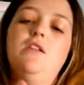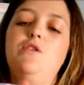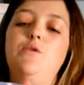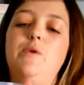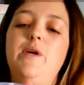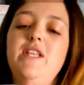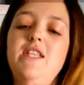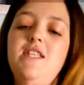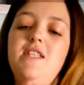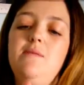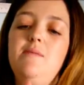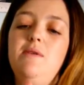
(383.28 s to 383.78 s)

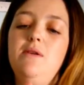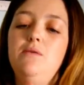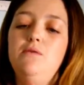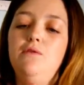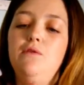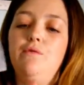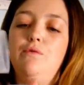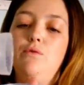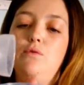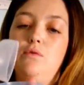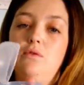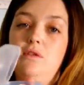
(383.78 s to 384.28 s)
20 mils
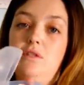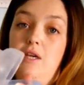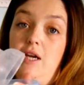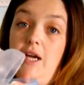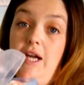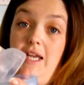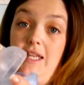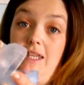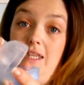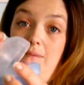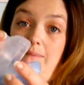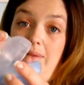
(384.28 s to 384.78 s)
of water
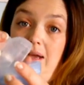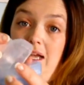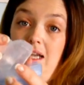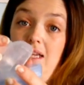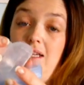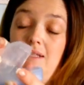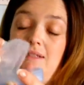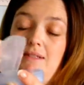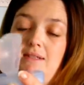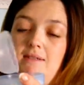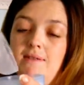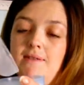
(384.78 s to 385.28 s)
in the
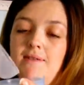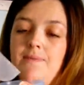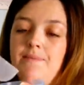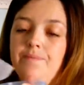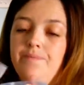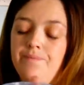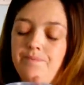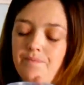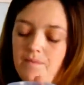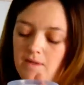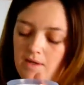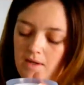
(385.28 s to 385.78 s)
base.
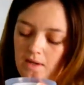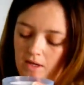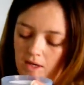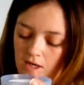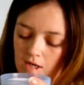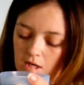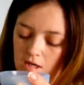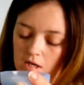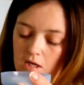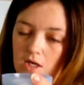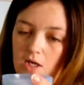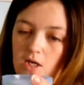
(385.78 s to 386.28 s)

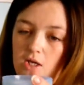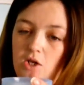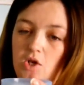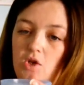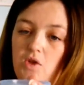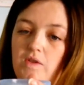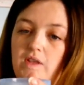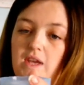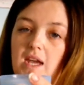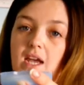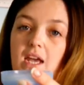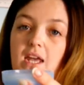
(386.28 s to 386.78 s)
You
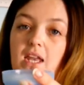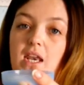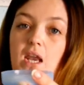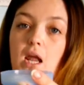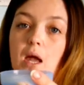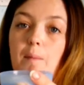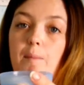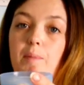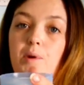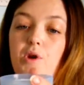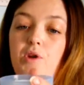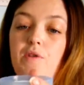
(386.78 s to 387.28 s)
then
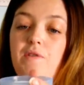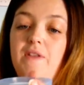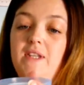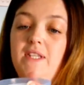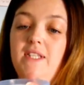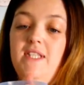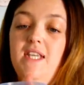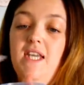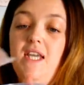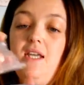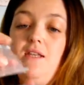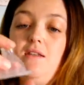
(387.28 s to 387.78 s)
put the
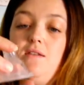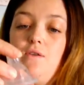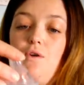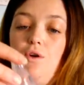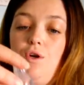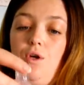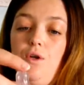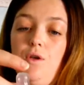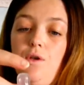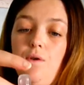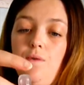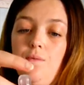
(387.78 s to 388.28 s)
teat
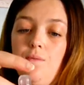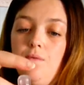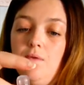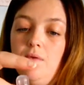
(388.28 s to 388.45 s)
on.